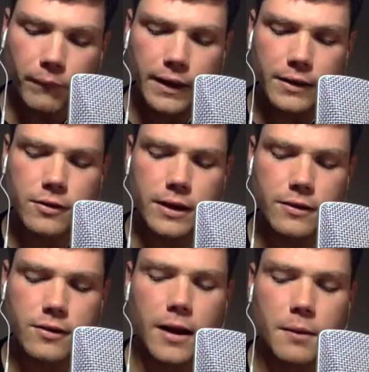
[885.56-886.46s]

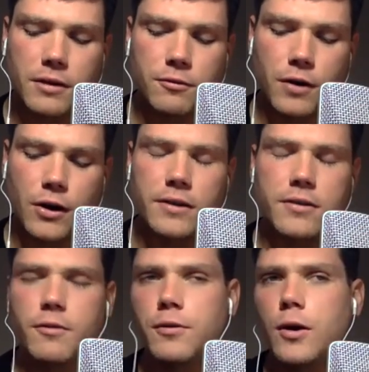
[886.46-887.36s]
it's got to be very
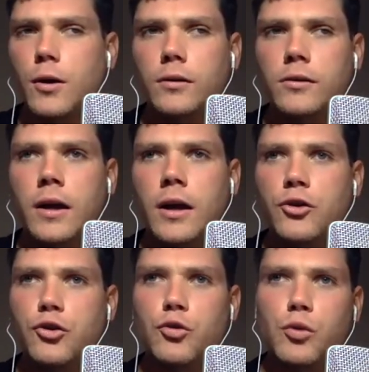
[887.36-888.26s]
difficult
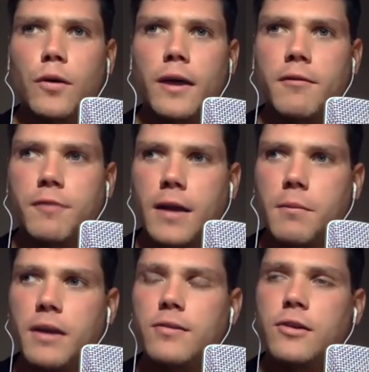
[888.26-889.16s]
to grow that fan
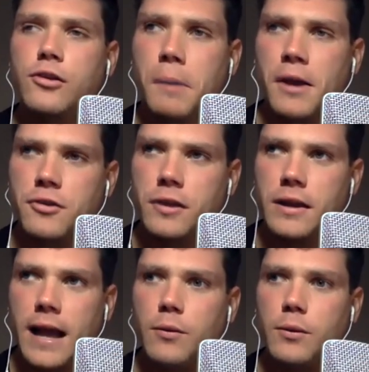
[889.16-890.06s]
base, and especially
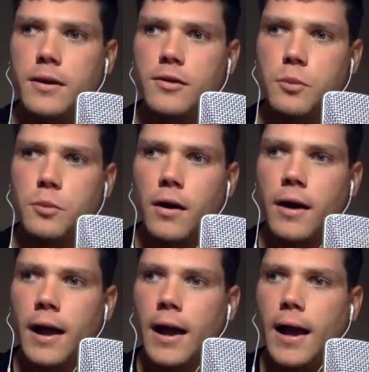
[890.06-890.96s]
nowadays where
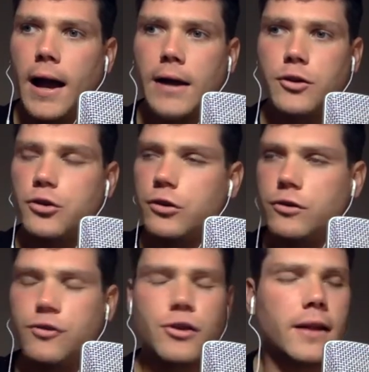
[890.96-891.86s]

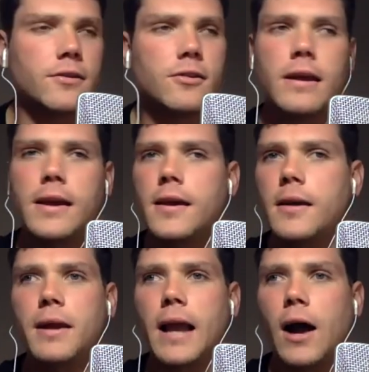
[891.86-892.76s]
Does Gen Z,
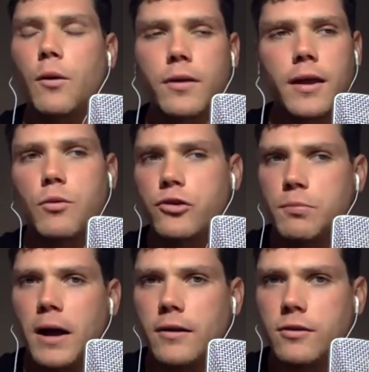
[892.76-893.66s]
I mean, how are they
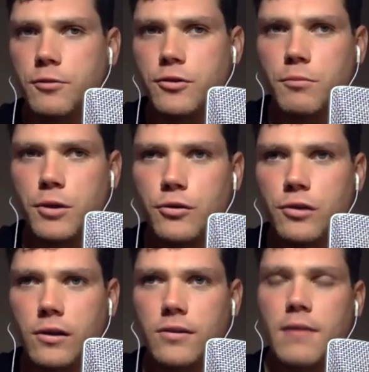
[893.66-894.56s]
responsive to
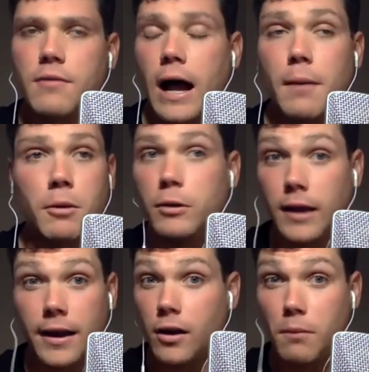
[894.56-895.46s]
music? Because I'm a
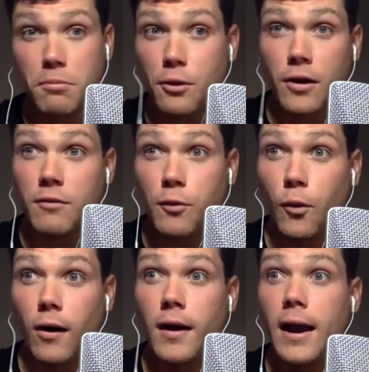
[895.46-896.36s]
millennial, I'm
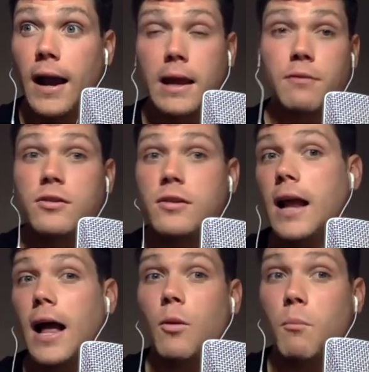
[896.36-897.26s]
34, and I've seen
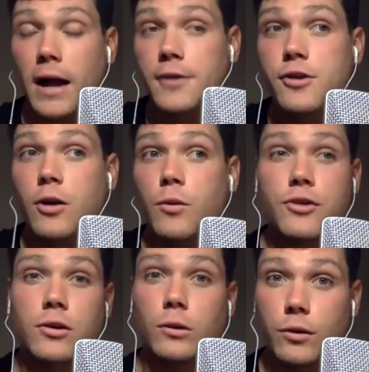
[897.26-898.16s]
how my
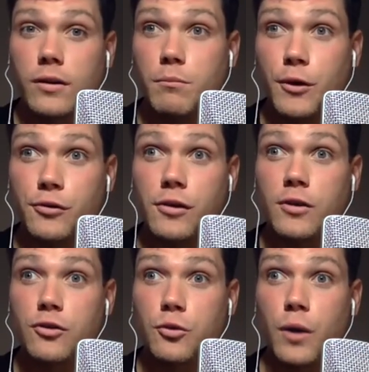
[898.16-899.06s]
generation looked at
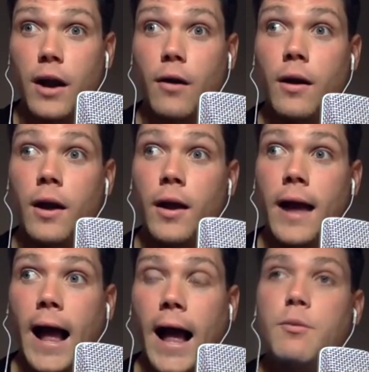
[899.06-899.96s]
music to where
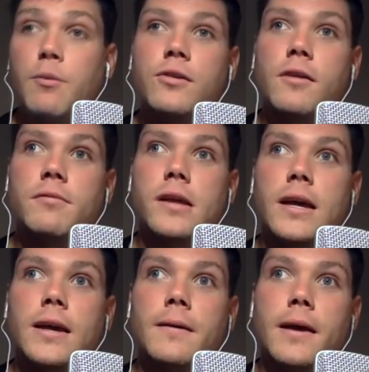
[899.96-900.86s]
I was of
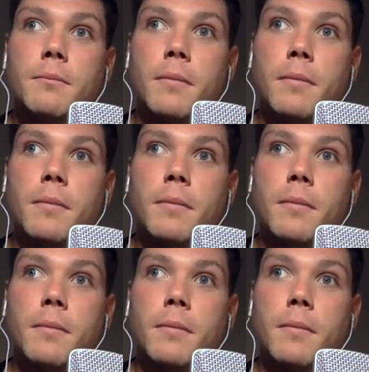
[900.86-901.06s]
the, in